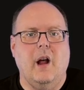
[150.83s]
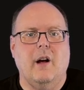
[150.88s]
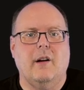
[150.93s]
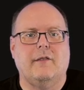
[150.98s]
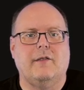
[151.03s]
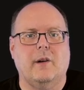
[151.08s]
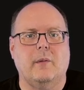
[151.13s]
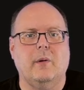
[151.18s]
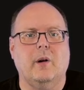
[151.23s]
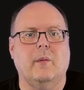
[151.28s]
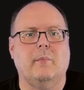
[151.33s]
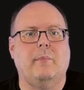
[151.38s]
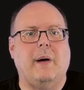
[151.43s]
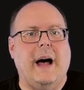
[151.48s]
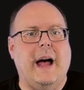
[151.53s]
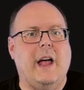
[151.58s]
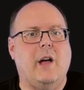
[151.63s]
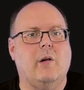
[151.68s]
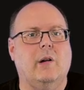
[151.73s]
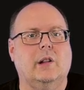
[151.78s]
From her
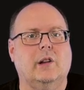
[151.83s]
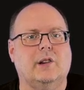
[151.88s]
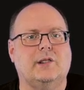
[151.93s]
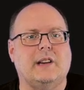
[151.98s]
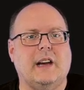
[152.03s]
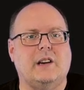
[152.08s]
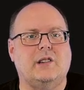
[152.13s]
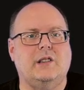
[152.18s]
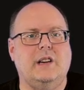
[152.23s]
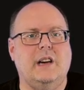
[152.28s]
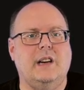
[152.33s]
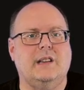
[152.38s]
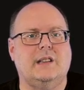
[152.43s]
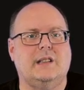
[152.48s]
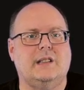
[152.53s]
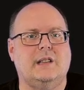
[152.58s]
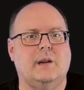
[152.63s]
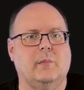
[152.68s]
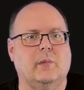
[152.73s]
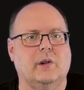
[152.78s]
bio, it looks like she is
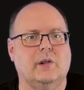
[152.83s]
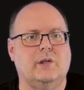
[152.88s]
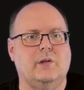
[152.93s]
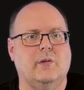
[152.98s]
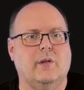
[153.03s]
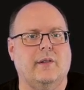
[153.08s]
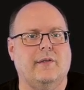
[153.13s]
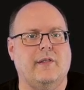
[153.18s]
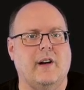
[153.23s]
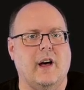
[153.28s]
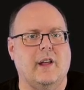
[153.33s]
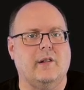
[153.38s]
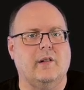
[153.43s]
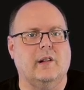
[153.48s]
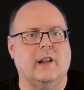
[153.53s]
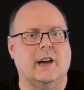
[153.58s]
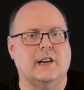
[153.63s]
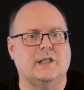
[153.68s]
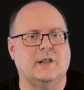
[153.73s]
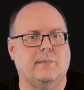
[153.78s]
similar to her father
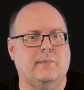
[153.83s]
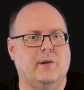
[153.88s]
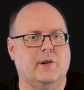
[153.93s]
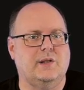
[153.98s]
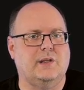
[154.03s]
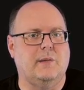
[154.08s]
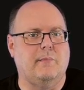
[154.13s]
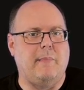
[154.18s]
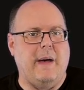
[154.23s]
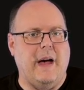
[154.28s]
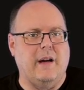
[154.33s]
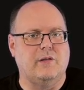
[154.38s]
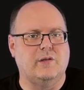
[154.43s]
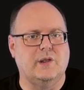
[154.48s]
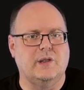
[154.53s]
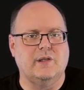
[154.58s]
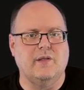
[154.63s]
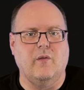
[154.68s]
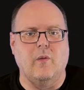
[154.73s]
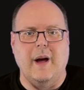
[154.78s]
and likes to push the
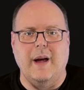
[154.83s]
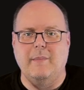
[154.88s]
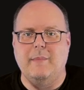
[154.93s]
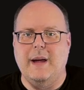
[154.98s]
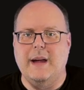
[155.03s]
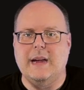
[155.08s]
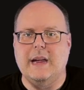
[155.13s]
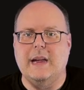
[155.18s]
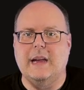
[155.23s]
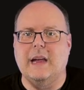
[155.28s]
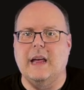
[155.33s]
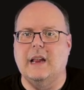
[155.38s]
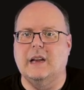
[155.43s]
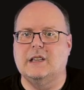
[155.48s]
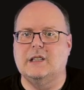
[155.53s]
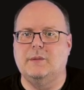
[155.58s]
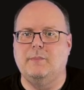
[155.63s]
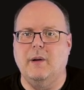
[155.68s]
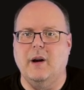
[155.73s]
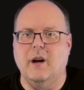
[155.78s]
boundaries of winemaking and
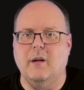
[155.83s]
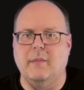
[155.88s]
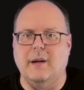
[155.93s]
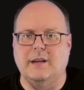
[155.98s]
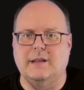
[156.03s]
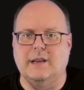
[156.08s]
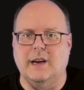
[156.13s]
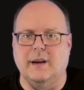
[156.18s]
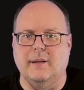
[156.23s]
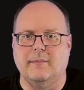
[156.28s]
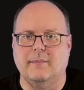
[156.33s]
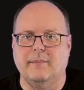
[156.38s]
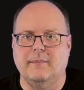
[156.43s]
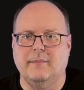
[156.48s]
experimenting.